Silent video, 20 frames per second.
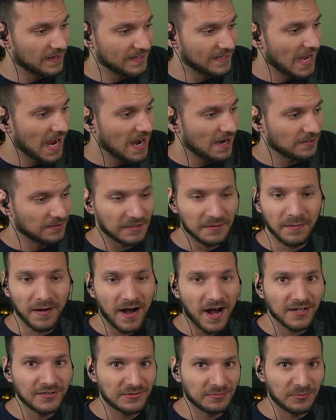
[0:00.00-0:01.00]
entirely
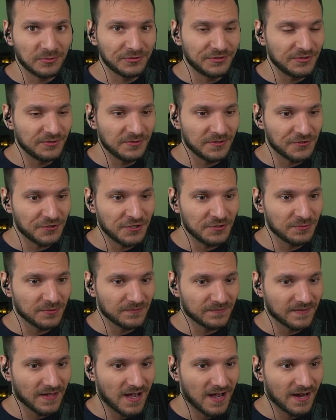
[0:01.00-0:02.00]
possible, too, that she would
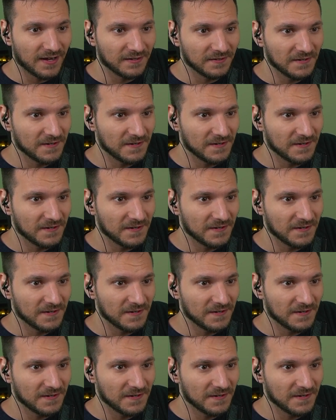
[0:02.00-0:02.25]
have died.